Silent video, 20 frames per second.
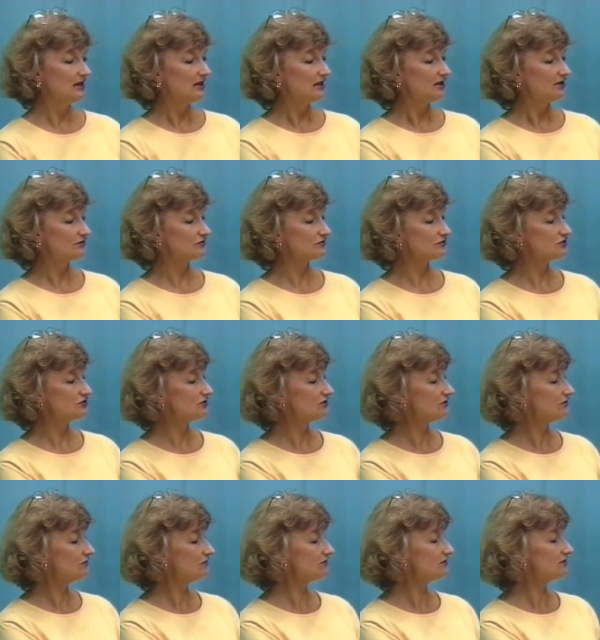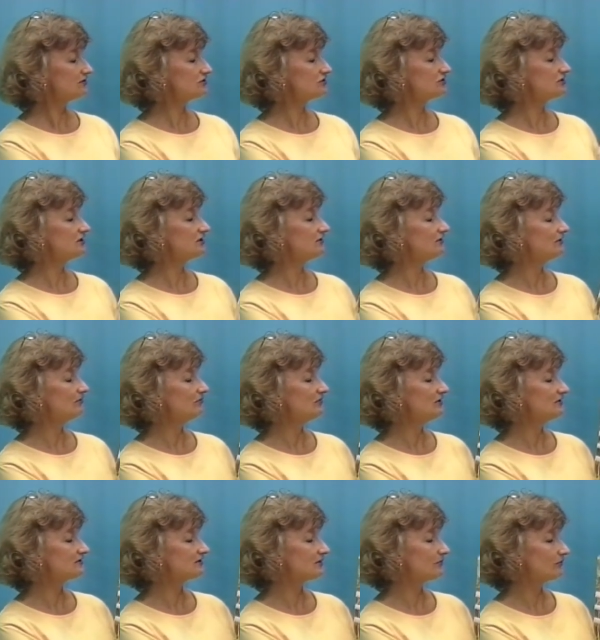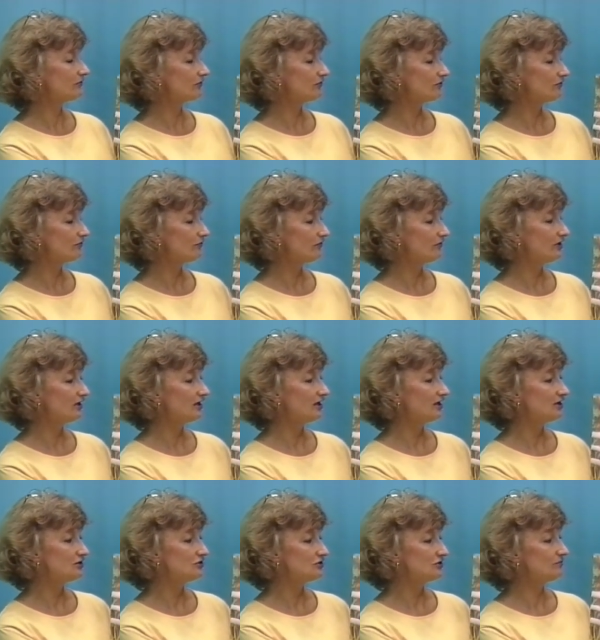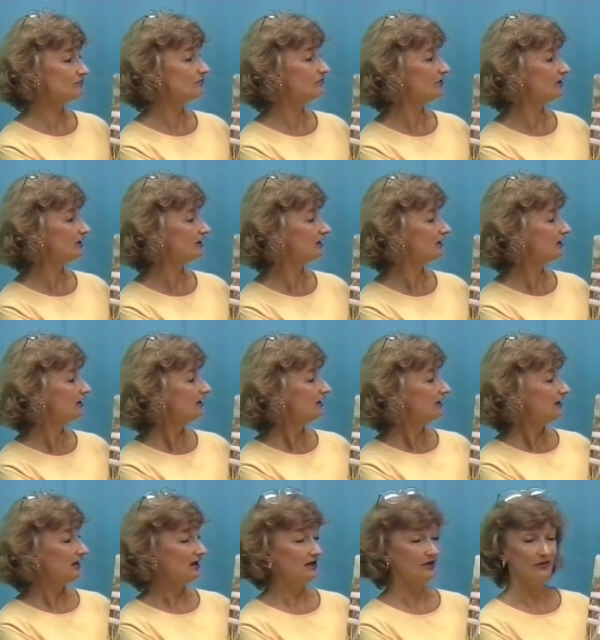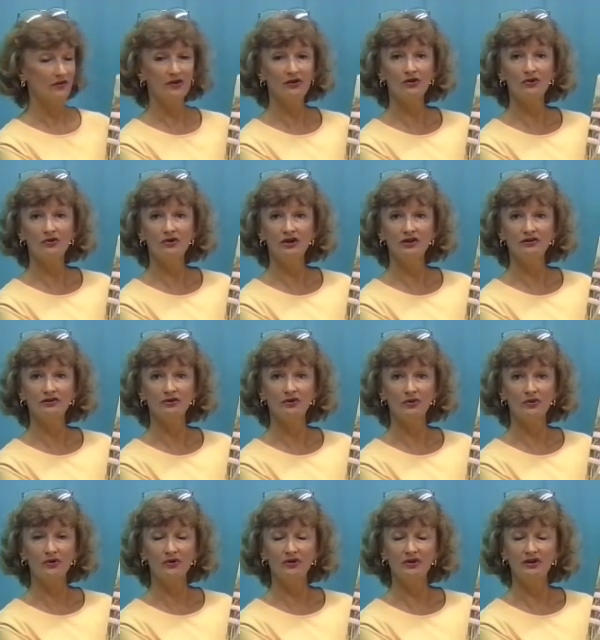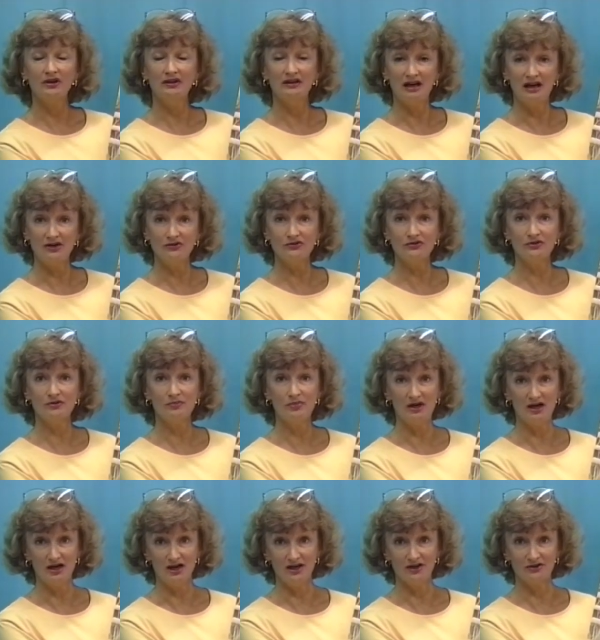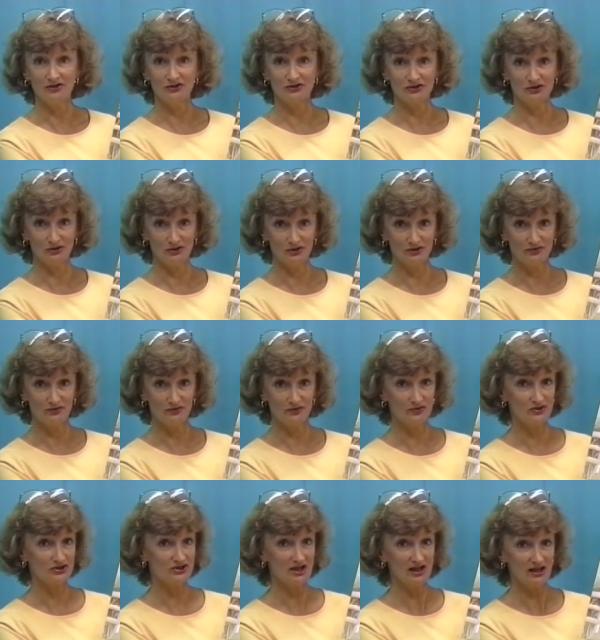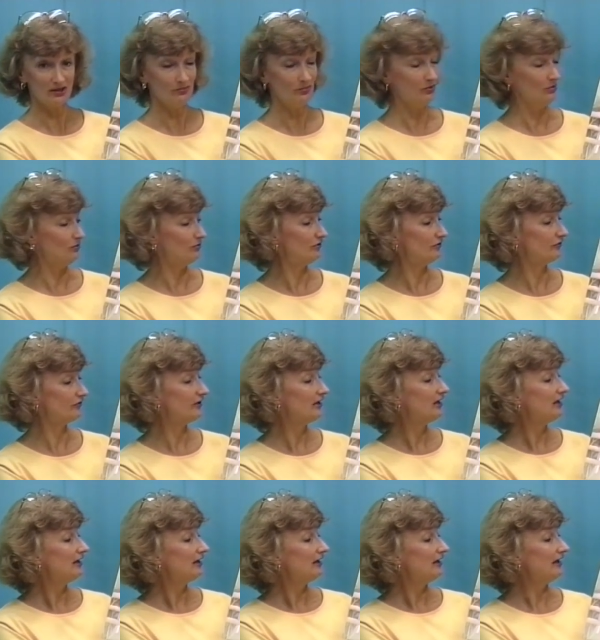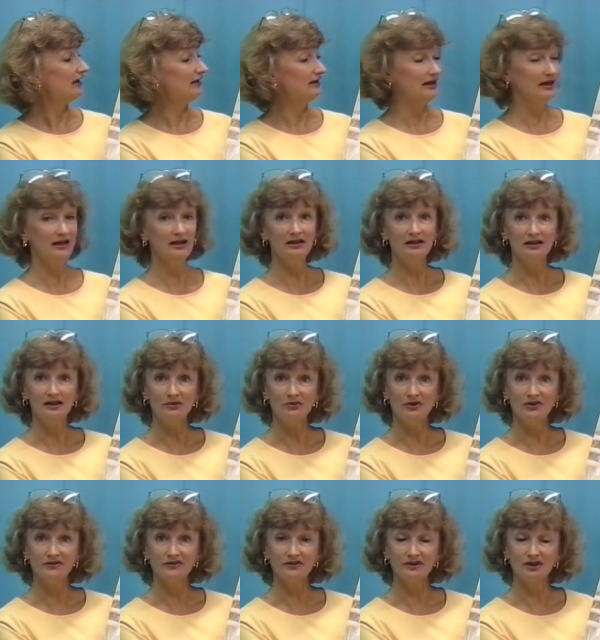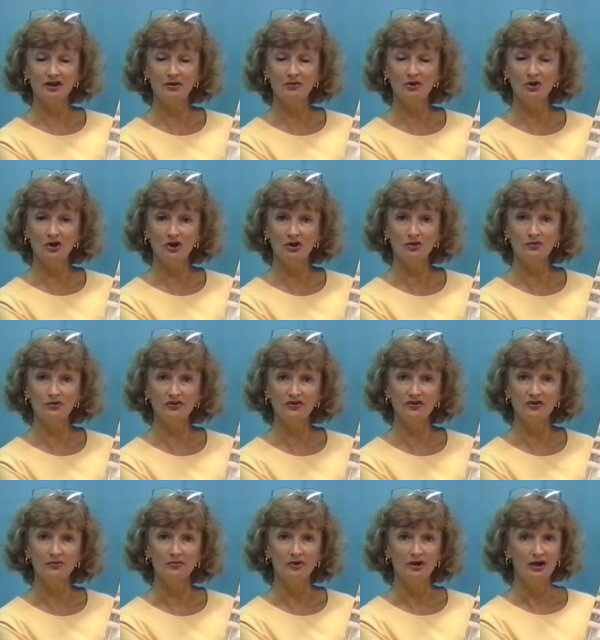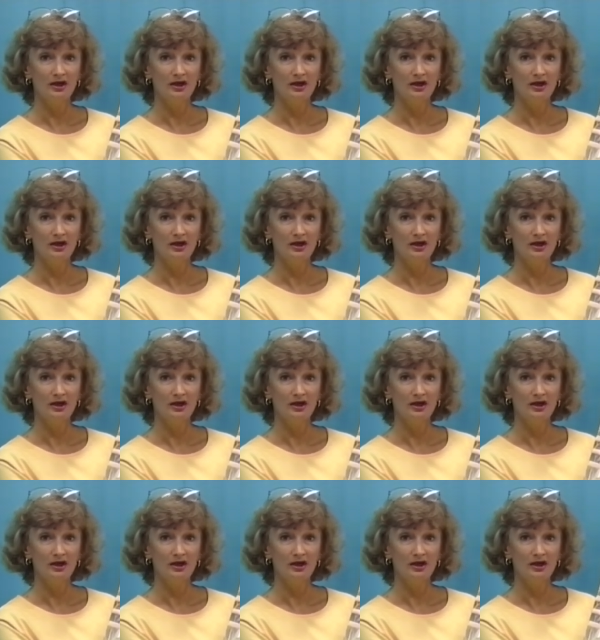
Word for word: And so she goes and she meets up with her friend Jim Bud, and they're going to go to, down to a pond to look for tadpoles. And Eddie Lee wants to come along with them.